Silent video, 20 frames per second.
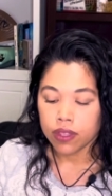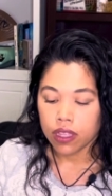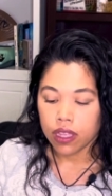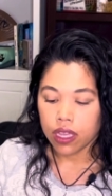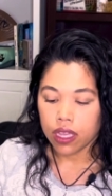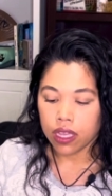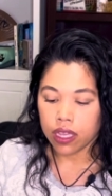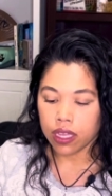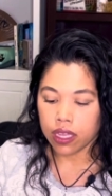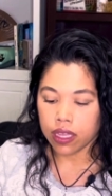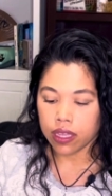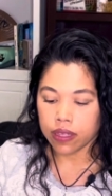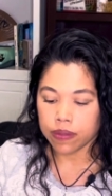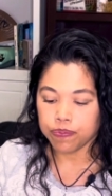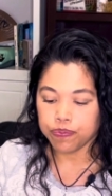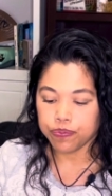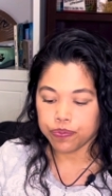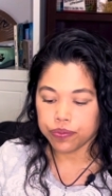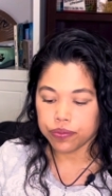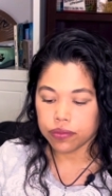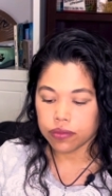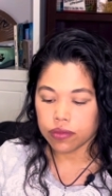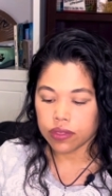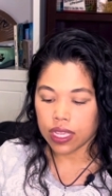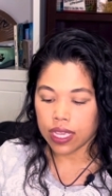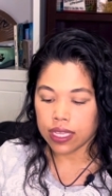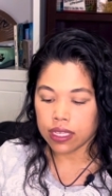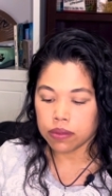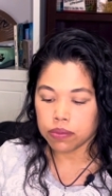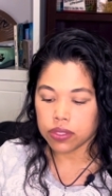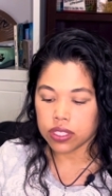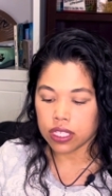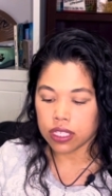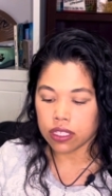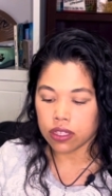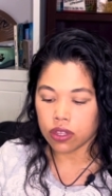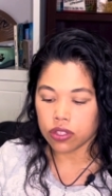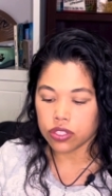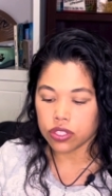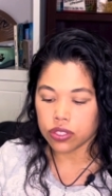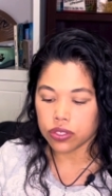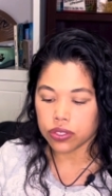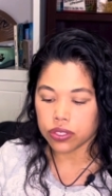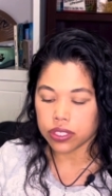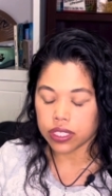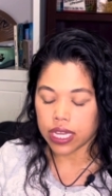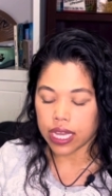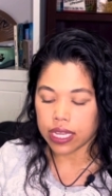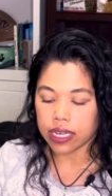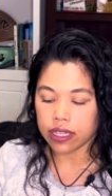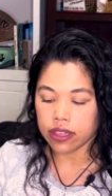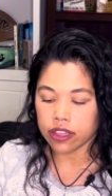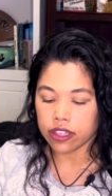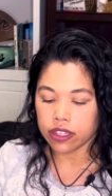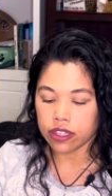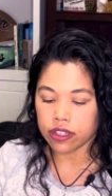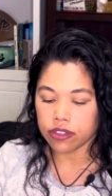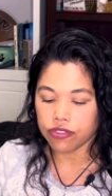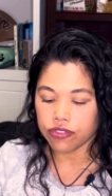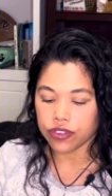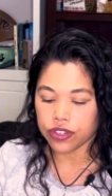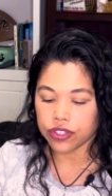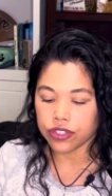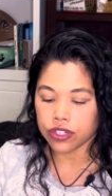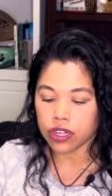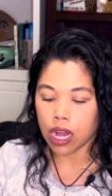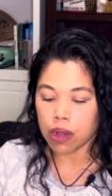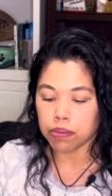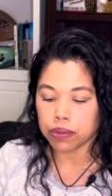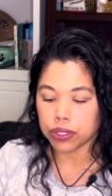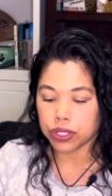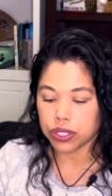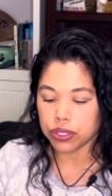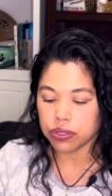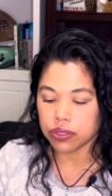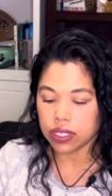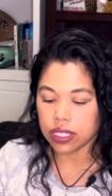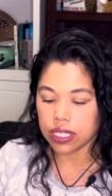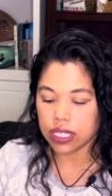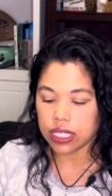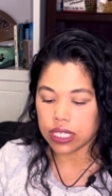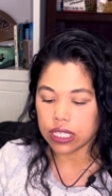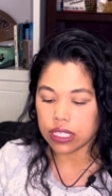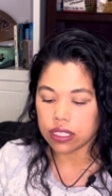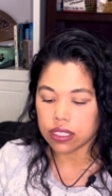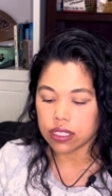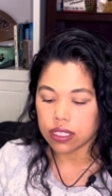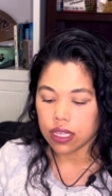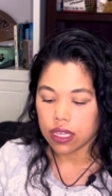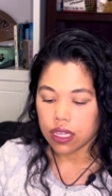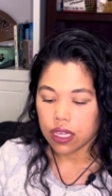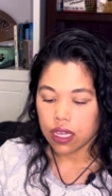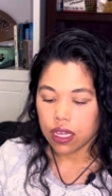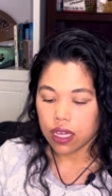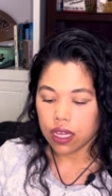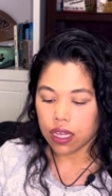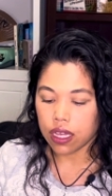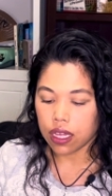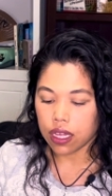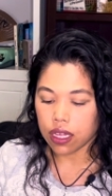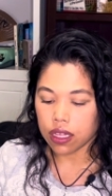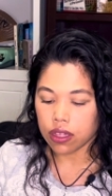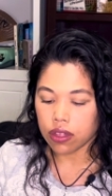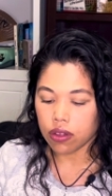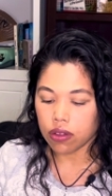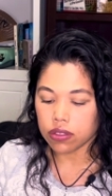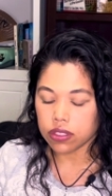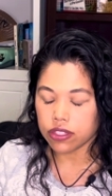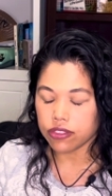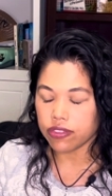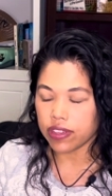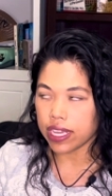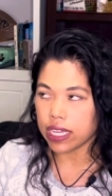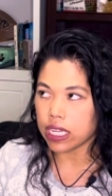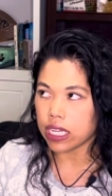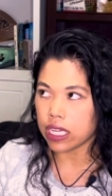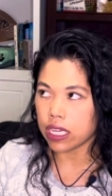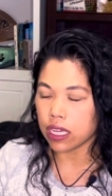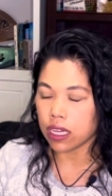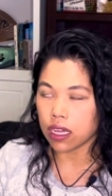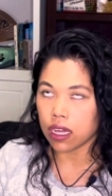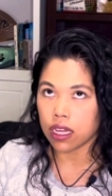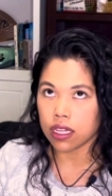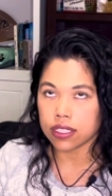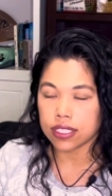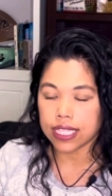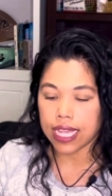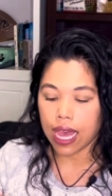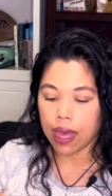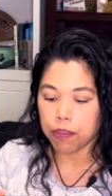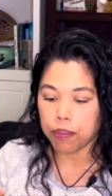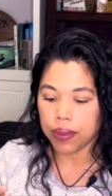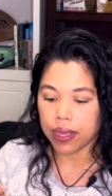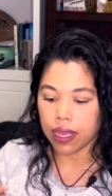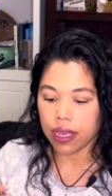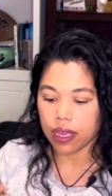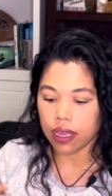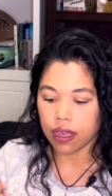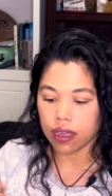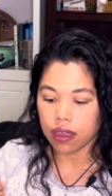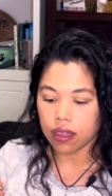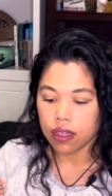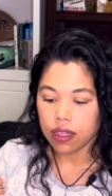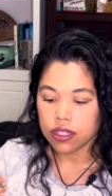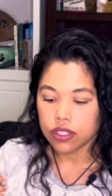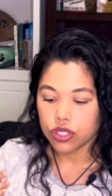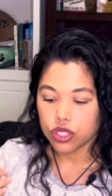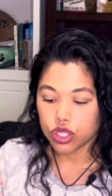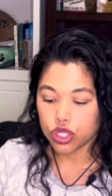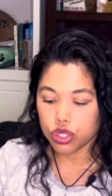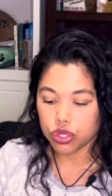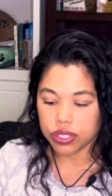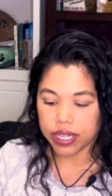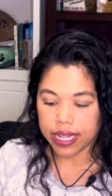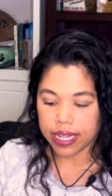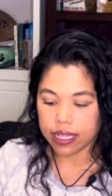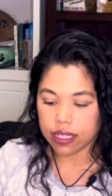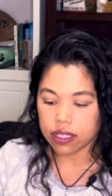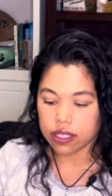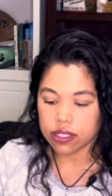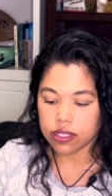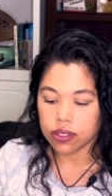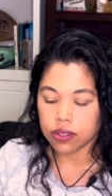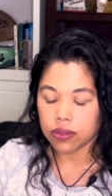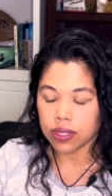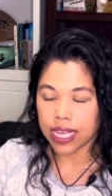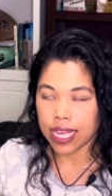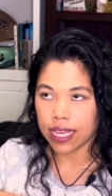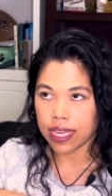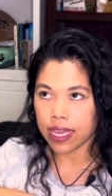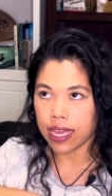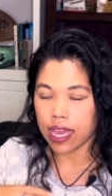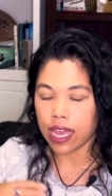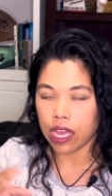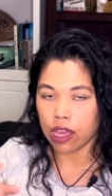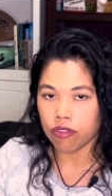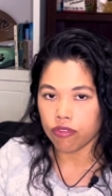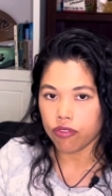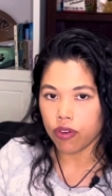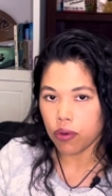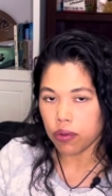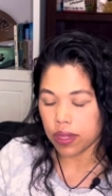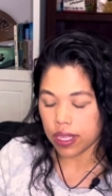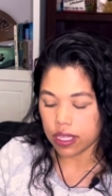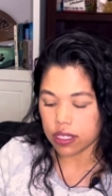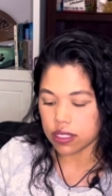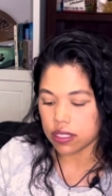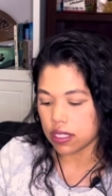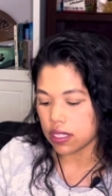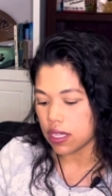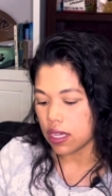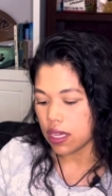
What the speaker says: And AMC also created the Further Opportunities, Cultivating Untapping Strengths, aka Focus,